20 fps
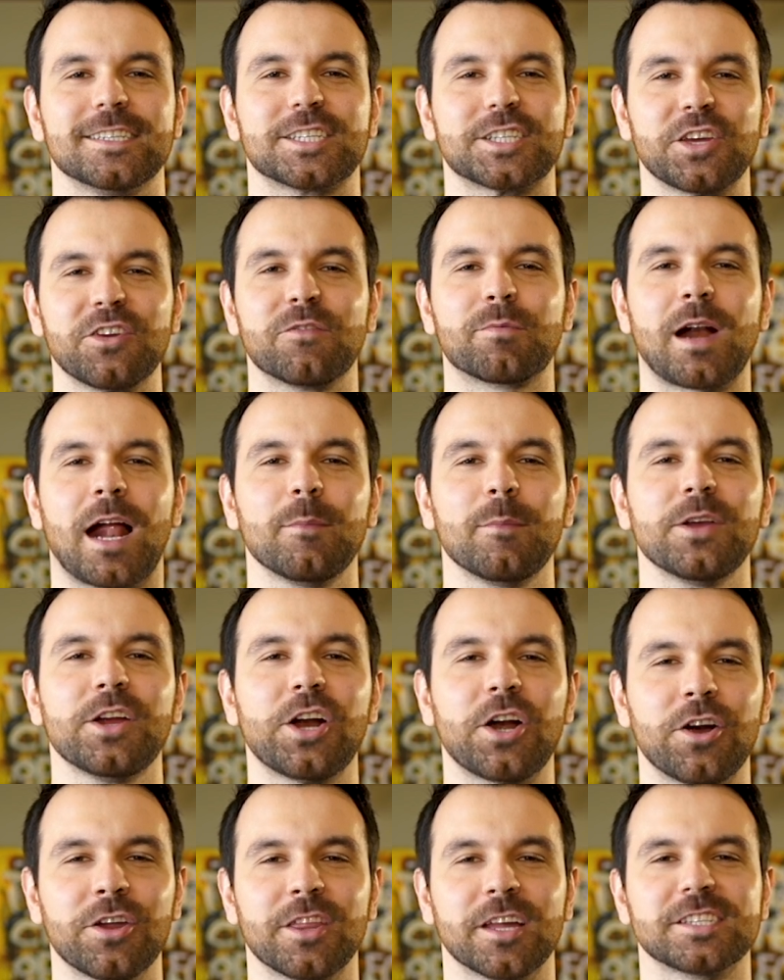So you've probably
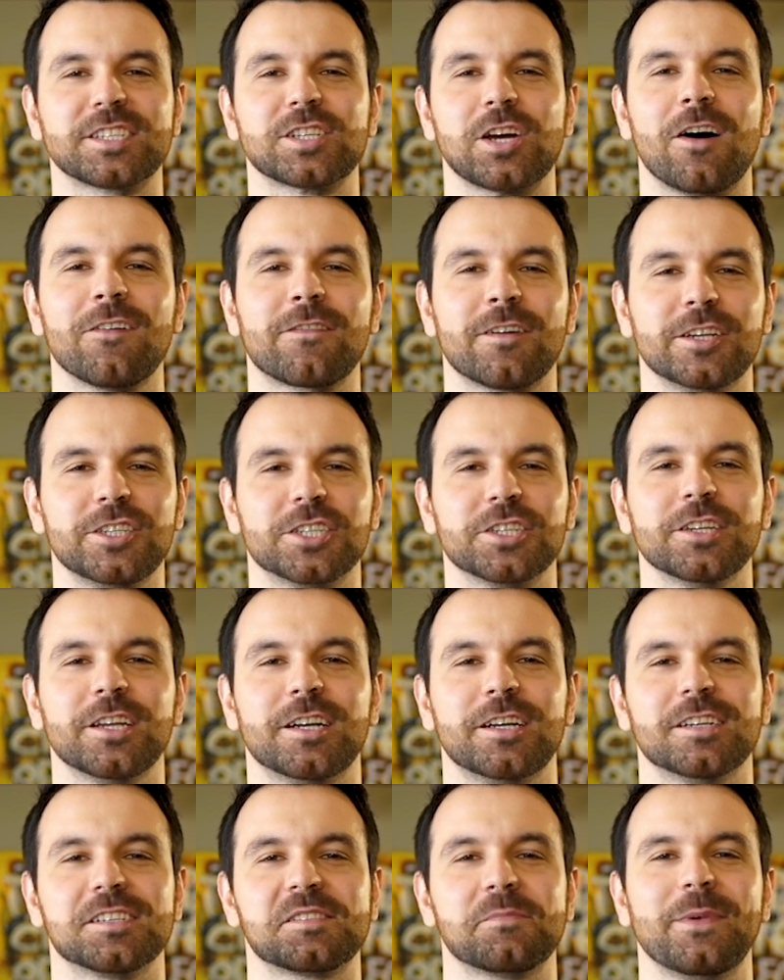heard that software
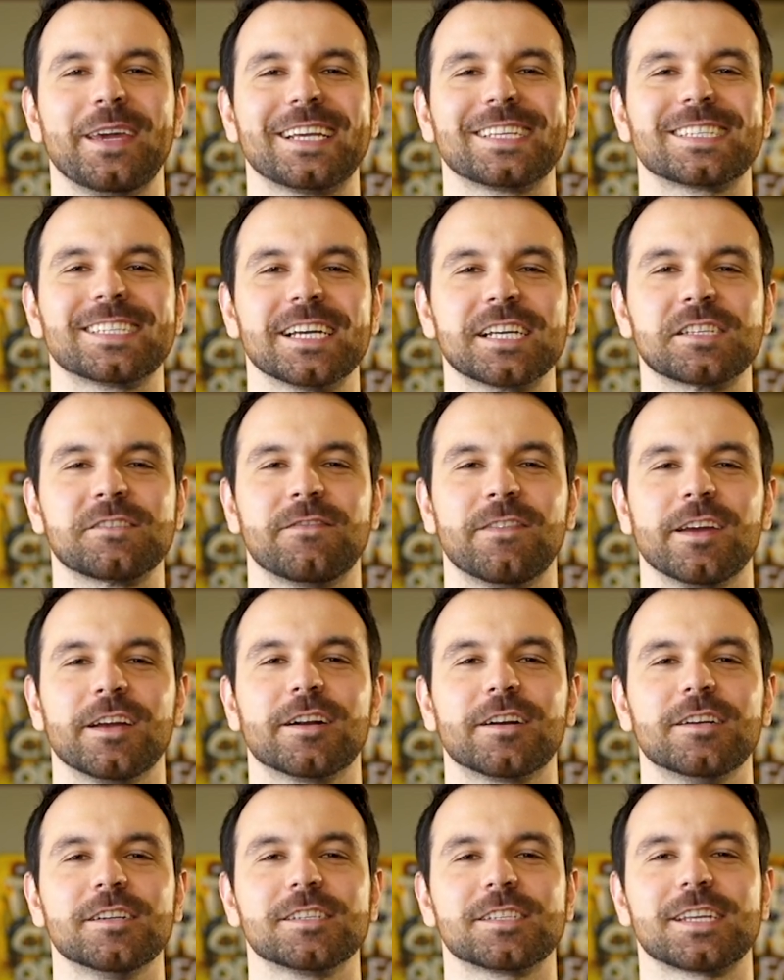engineers make six
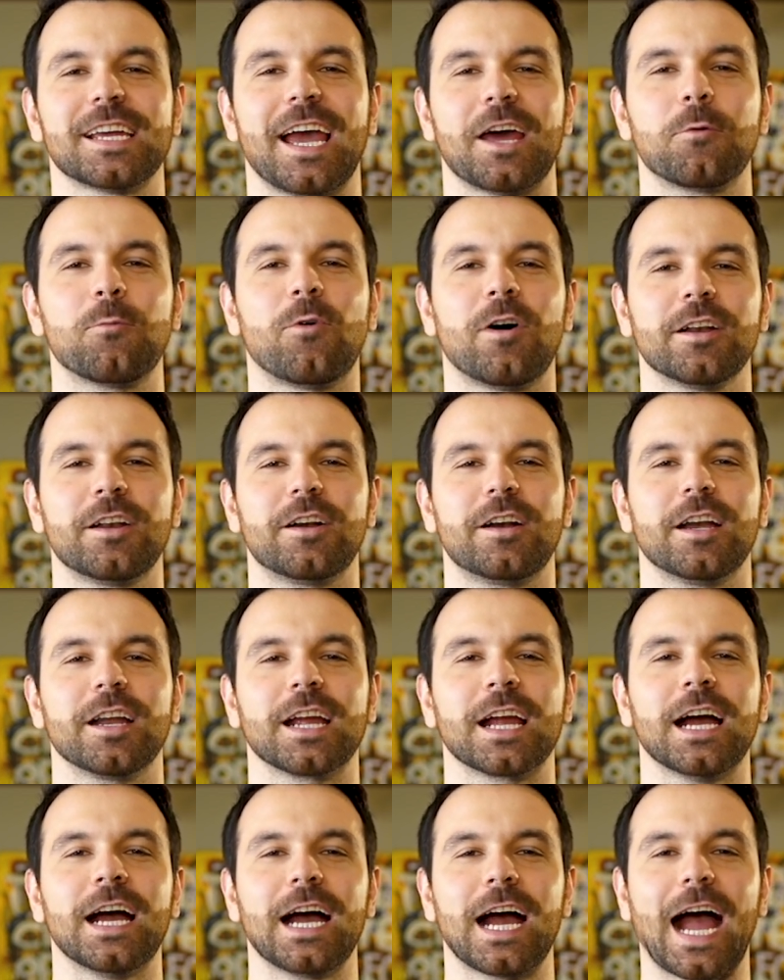figures and
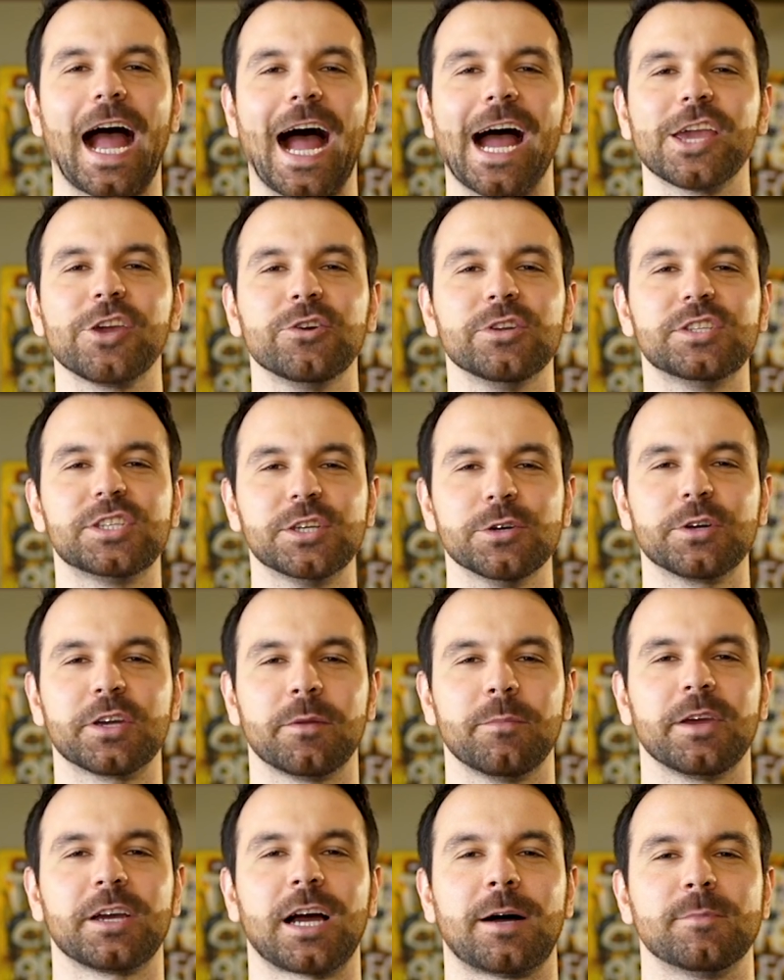wondering how you too
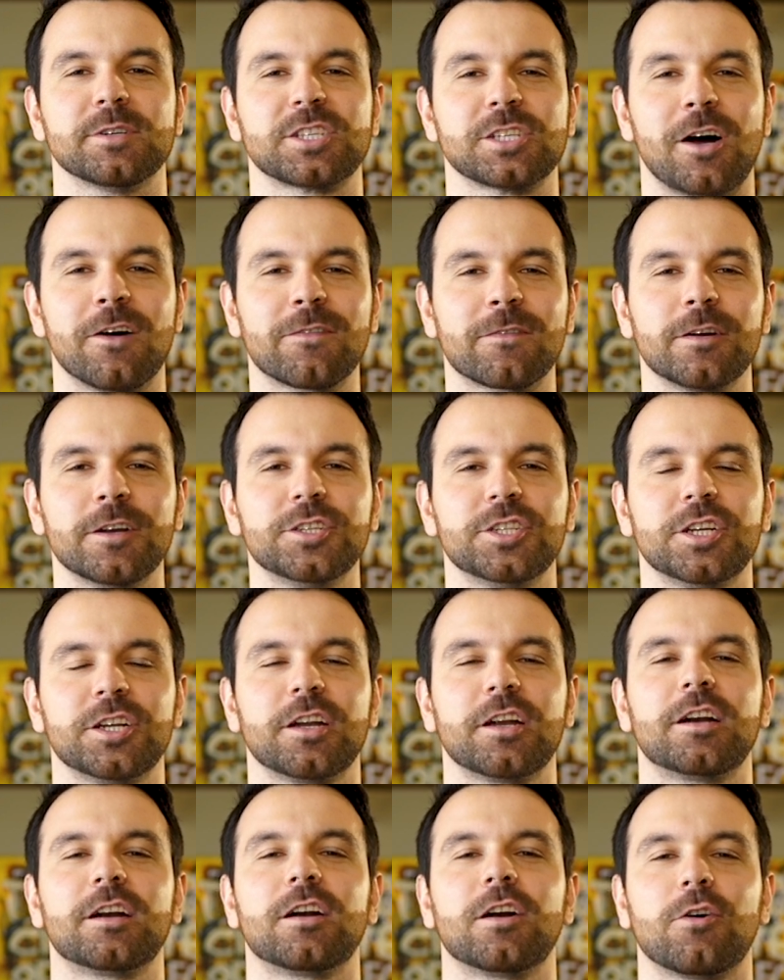can become a software
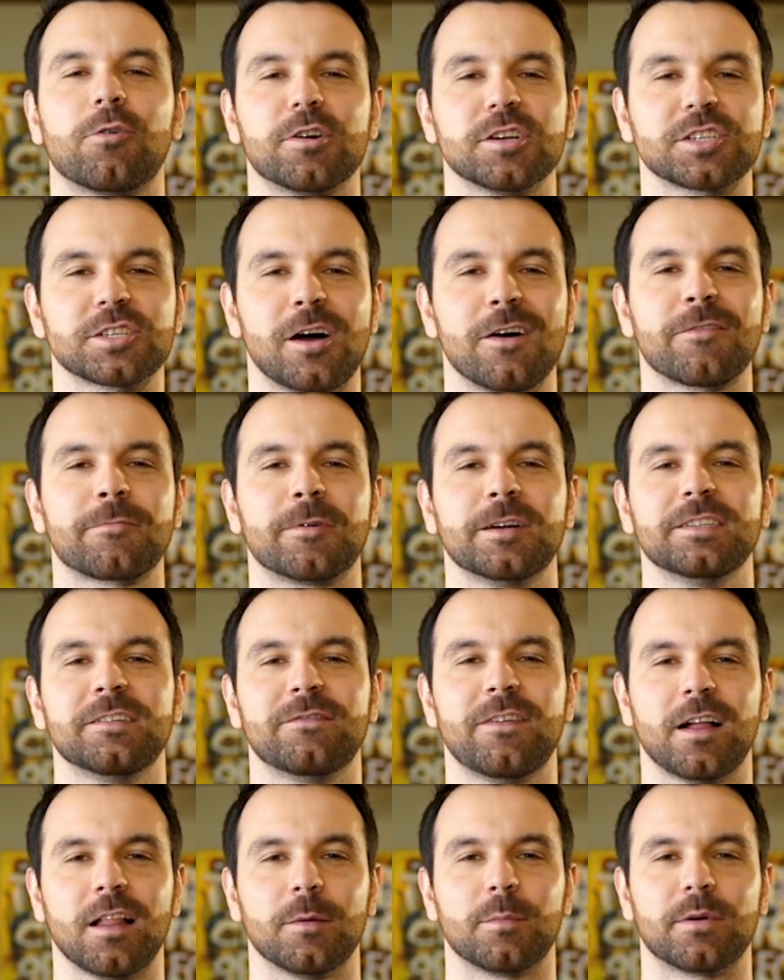engineer or a software
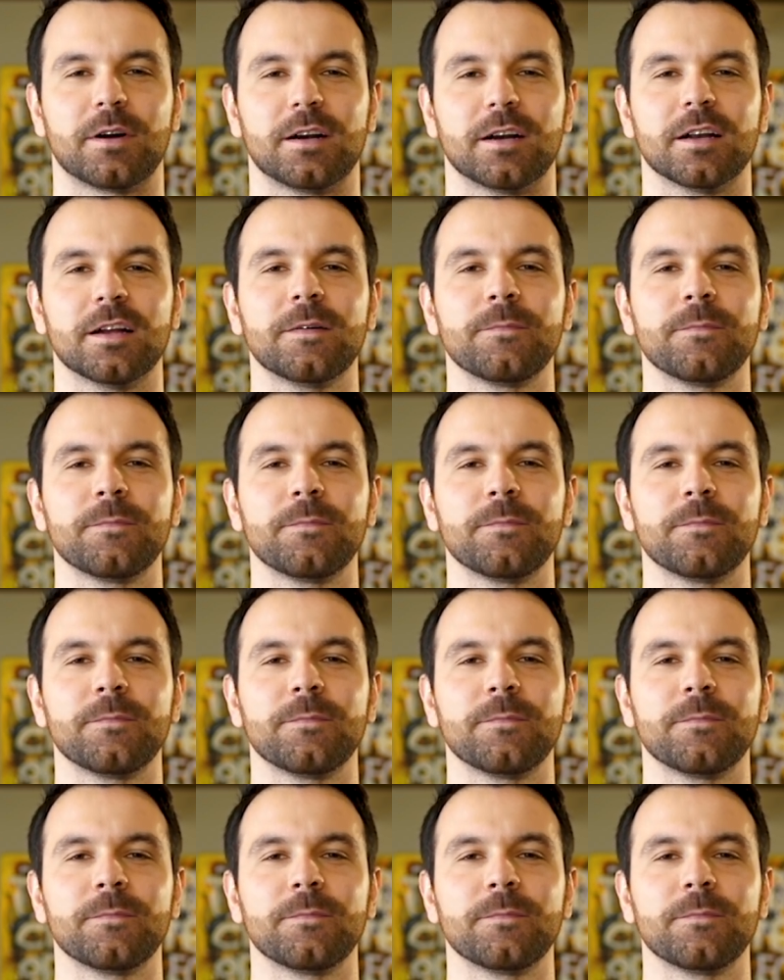developer.